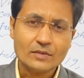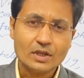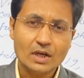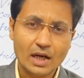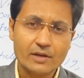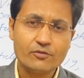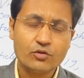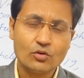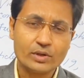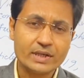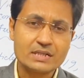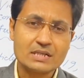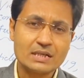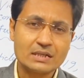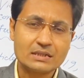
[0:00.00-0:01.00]
iPhone,
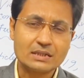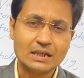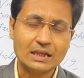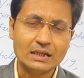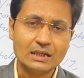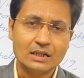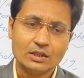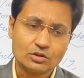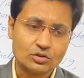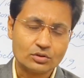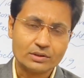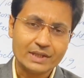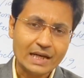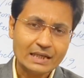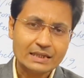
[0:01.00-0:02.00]
etc. So
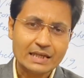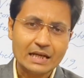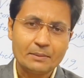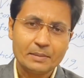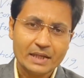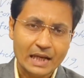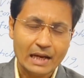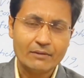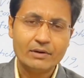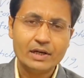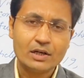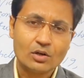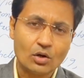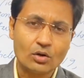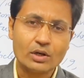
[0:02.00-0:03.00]
that can be
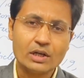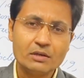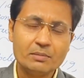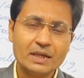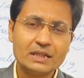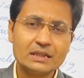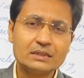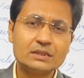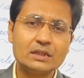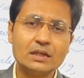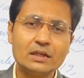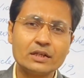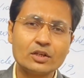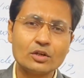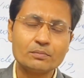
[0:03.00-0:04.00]
availed only by the
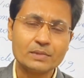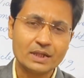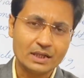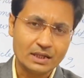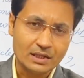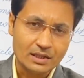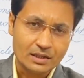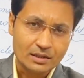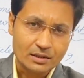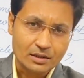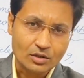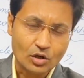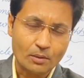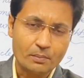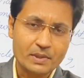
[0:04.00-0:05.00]
children of the
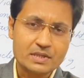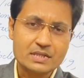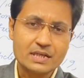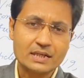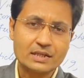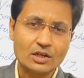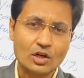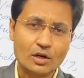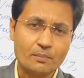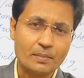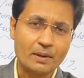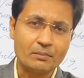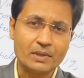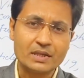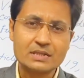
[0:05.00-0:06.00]
government sector or
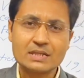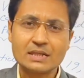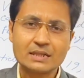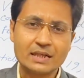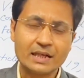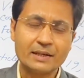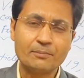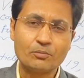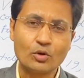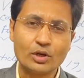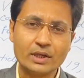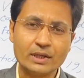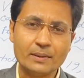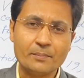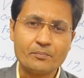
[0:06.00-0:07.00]
public sector
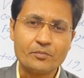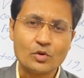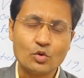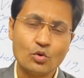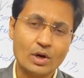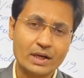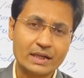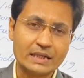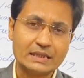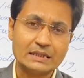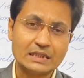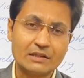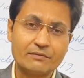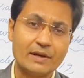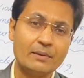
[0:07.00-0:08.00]
employee who are getting
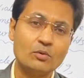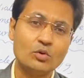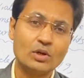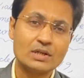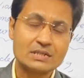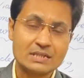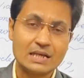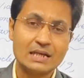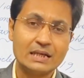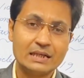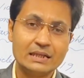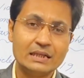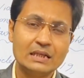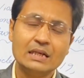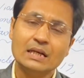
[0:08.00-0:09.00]
the fabulous
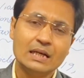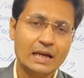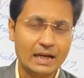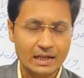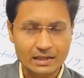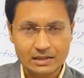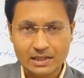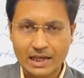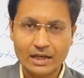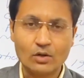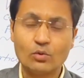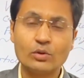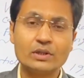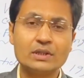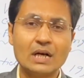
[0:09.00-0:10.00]
salary and
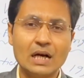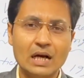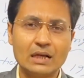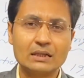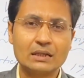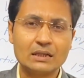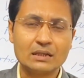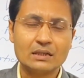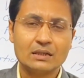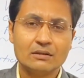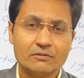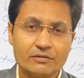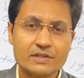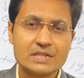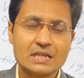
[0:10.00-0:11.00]
along with the other
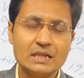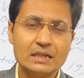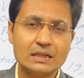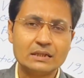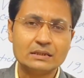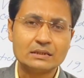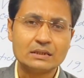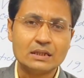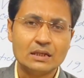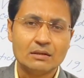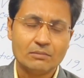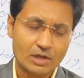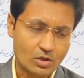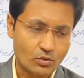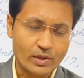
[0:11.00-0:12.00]
facilities.
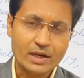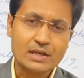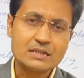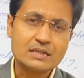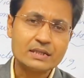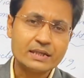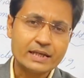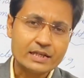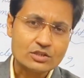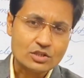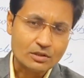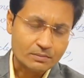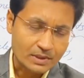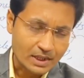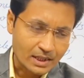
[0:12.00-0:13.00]
But whereas in case
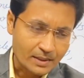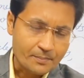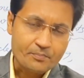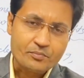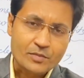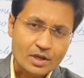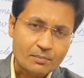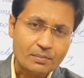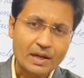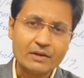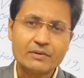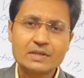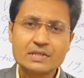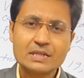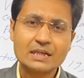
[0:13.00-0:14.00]
of the
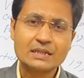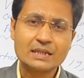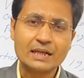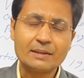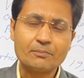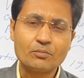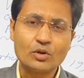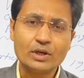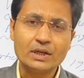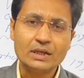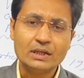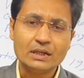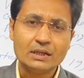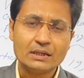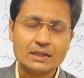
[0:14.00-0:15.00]
private sector employee,
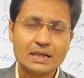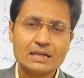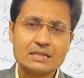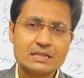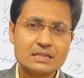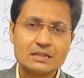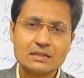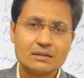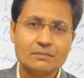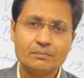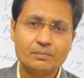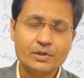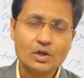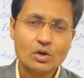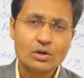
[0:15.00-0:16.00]
that is
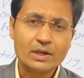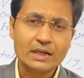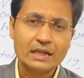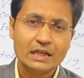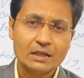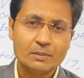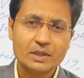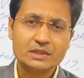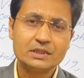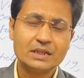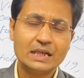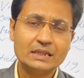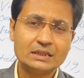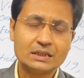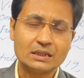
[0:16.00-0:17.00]
beyond any
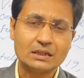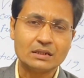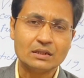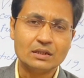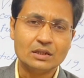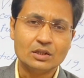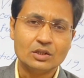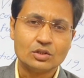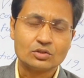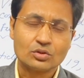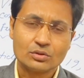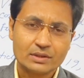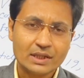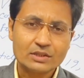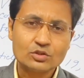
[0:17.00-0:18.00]
imagination. So
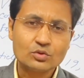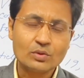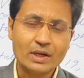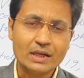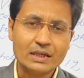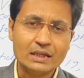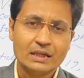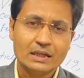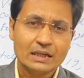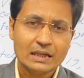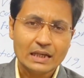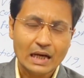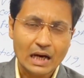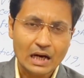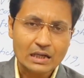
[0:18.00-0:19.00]
that's why
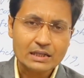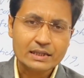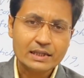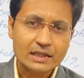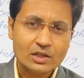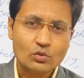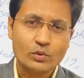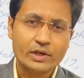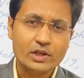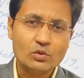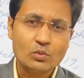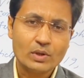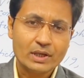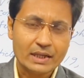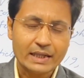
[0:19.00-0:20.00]
Article
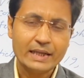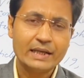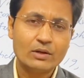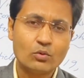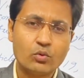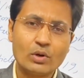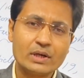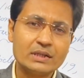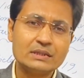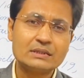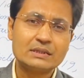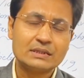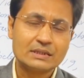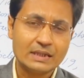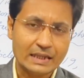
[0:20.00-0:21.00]
21A, what is
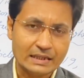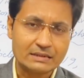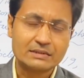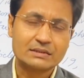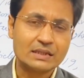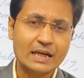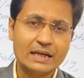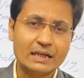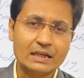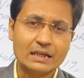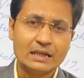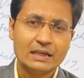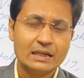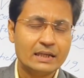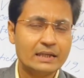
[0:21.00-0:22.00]
enshrined,
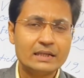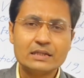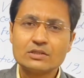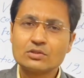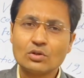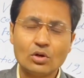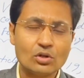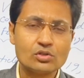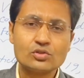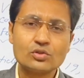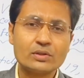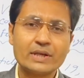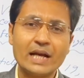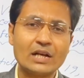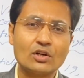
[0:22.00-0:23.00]
it is
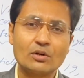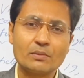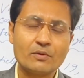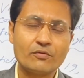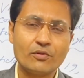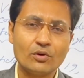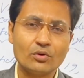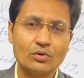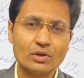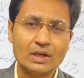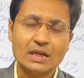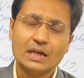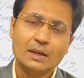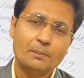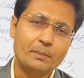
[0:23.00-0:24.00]
also cannot be followed.
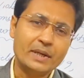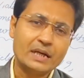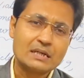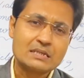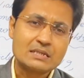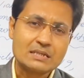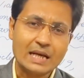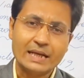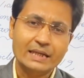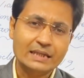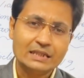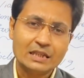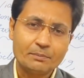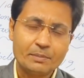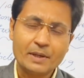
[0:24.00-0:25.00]
Mere
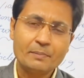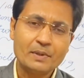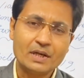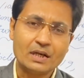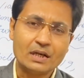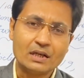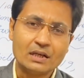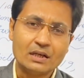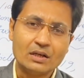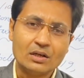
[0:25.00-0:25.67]
signing the paper,